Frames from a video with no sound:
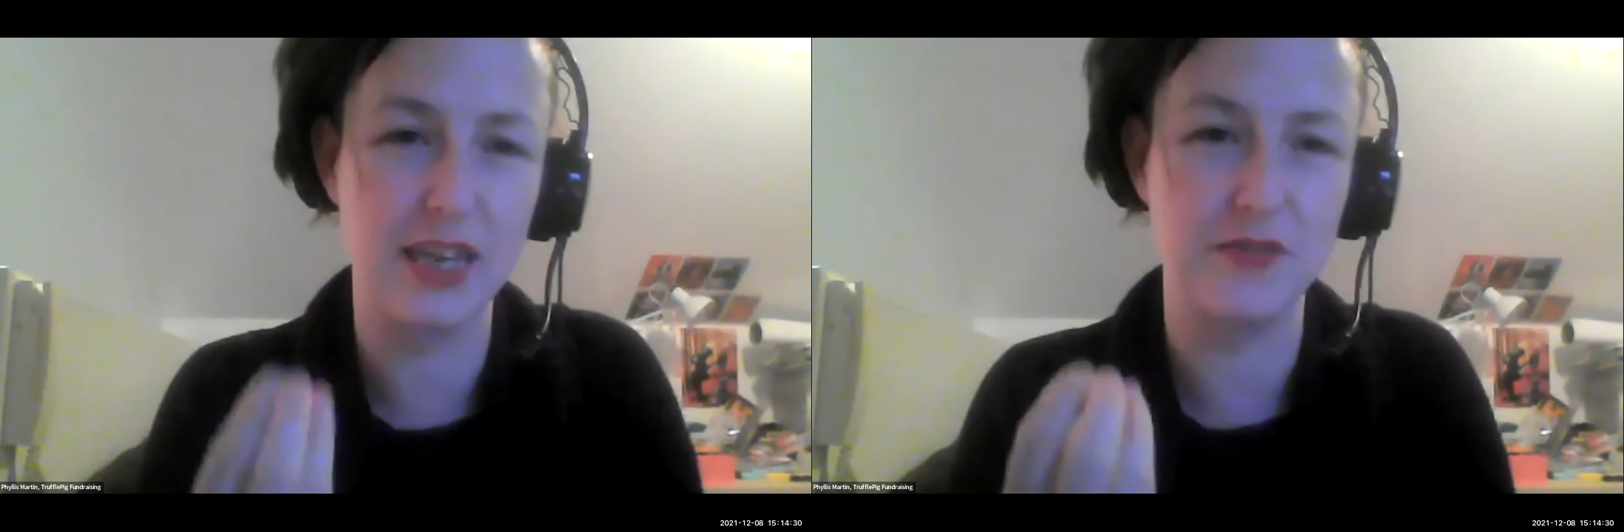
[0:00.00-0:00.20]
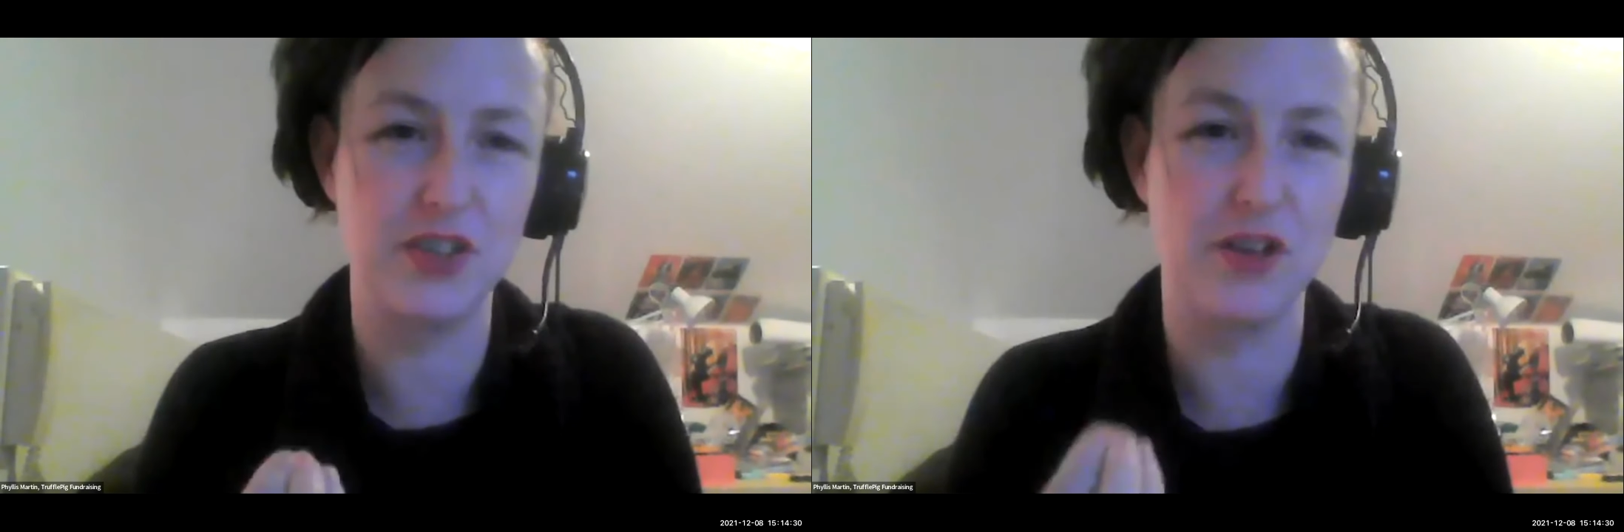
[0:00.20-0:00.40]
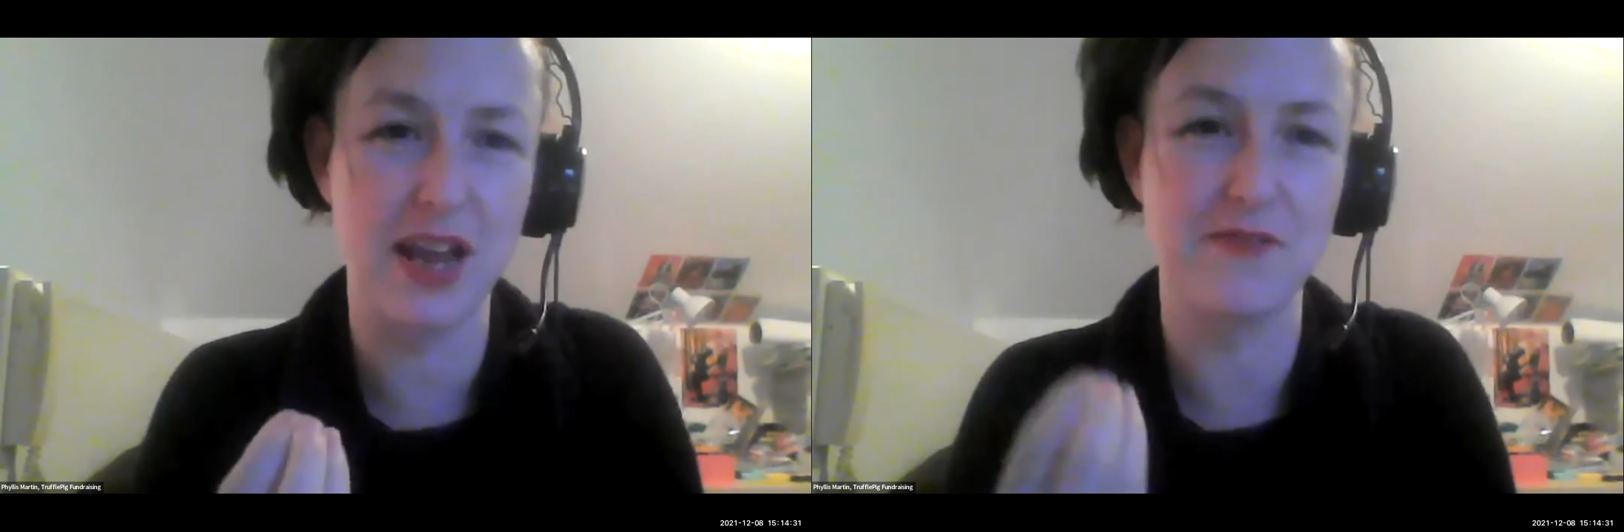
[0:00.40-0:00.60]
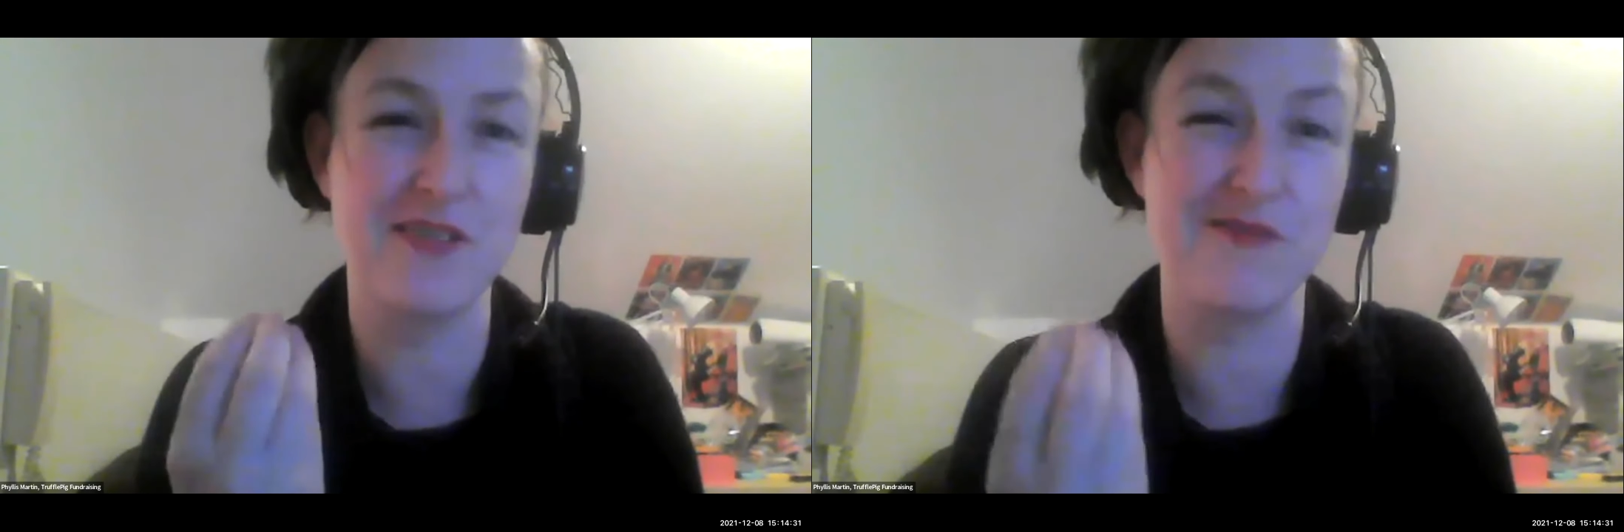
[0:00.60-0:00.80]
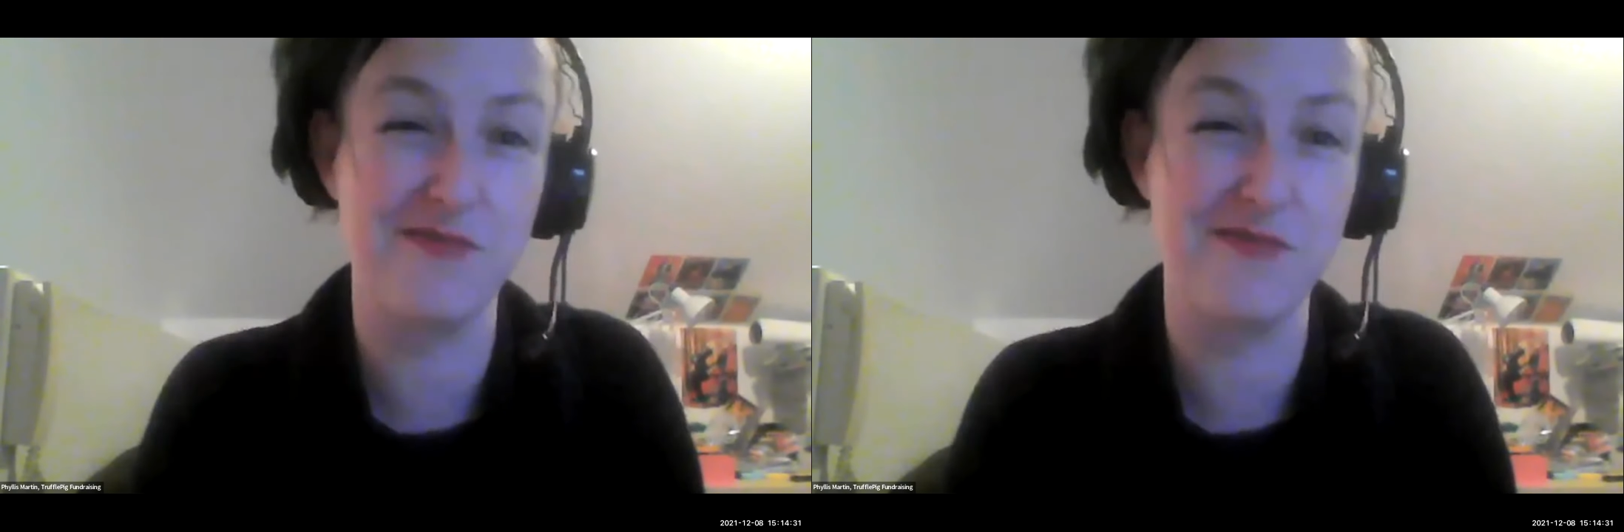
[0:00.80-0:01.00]
if you don't have
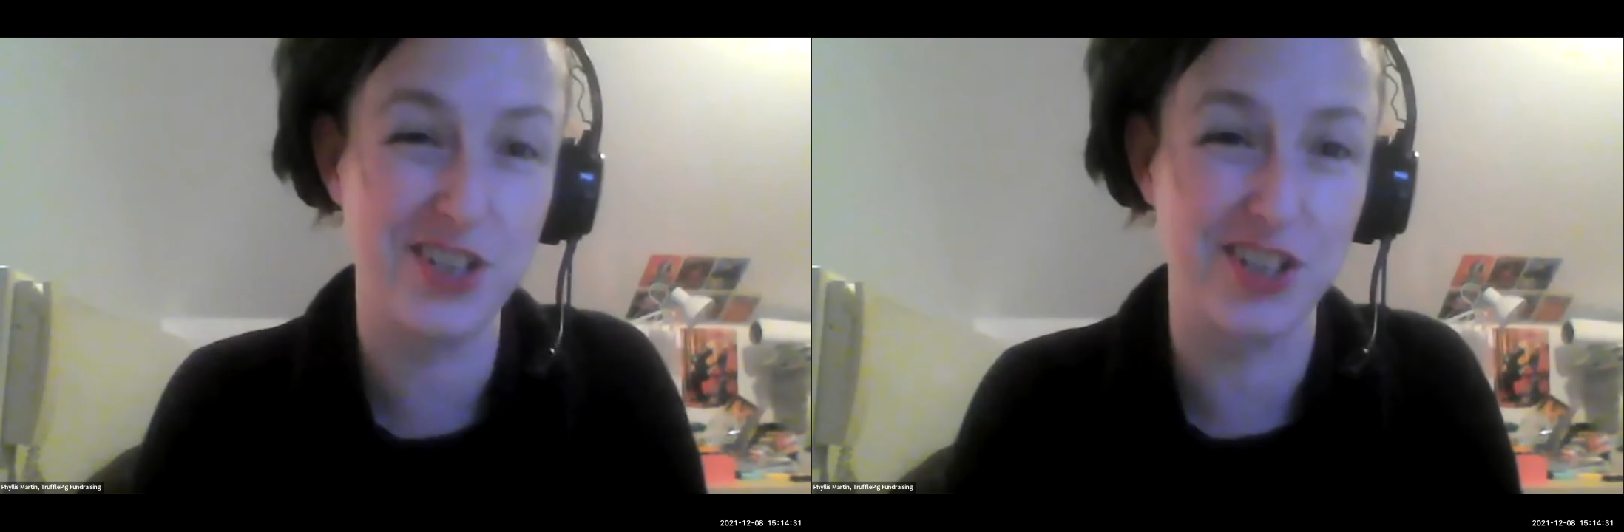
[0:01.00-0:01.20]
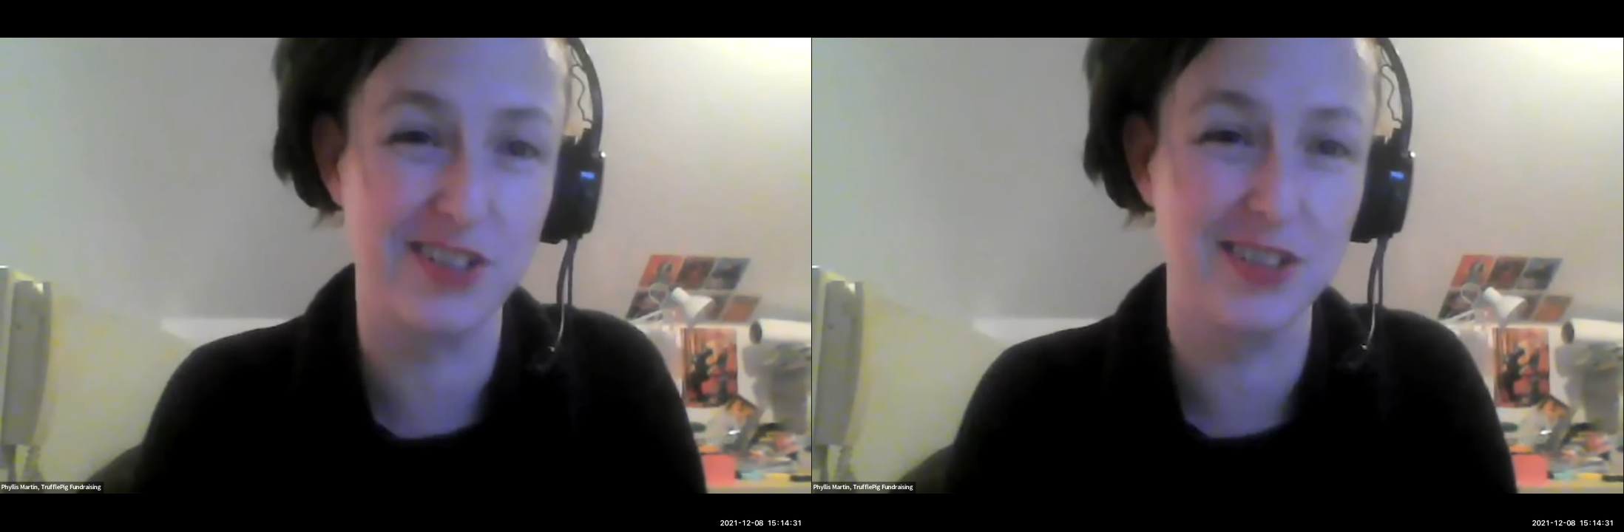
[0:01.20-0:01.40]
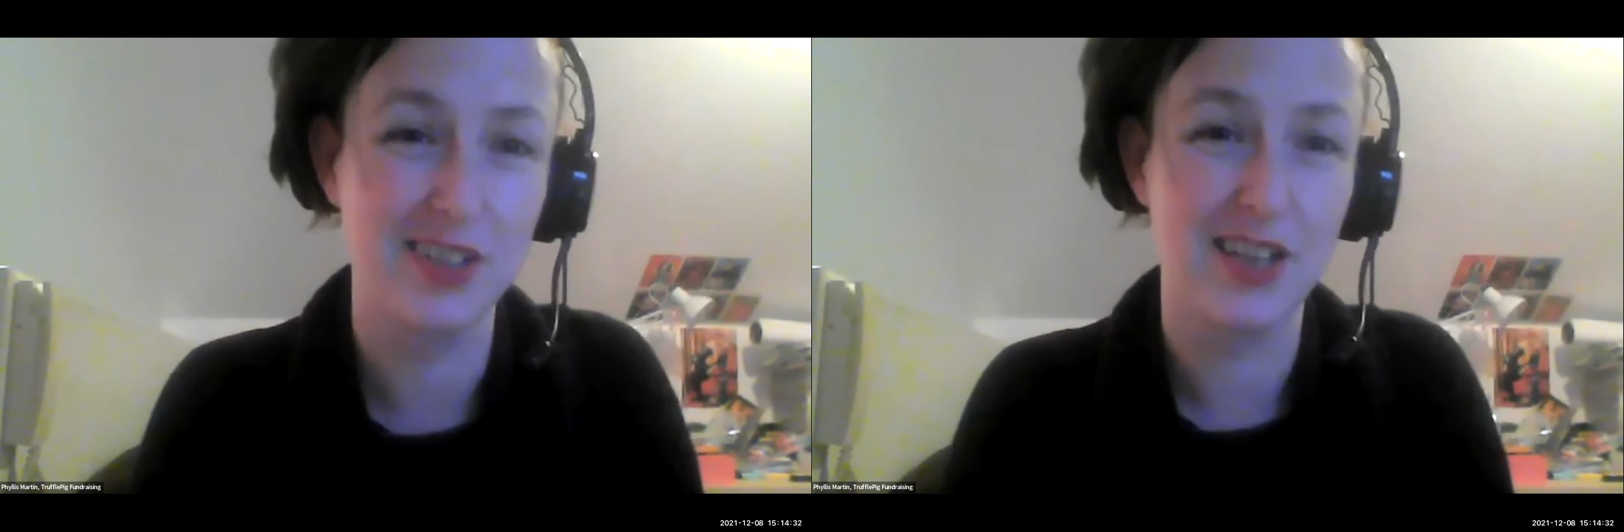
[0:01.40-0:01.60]
that vision